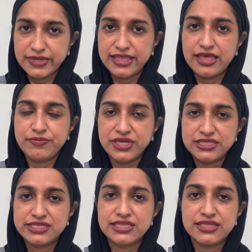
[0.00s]
And that
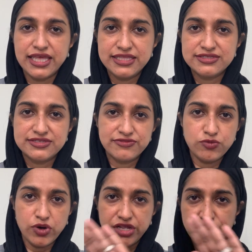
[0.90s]
means that the lens is of
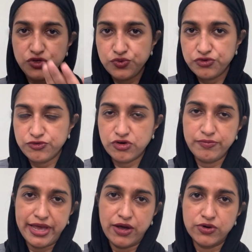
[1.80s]
one
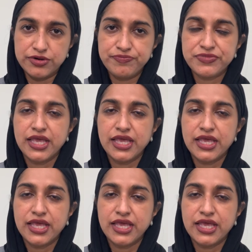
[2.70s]
uniform power.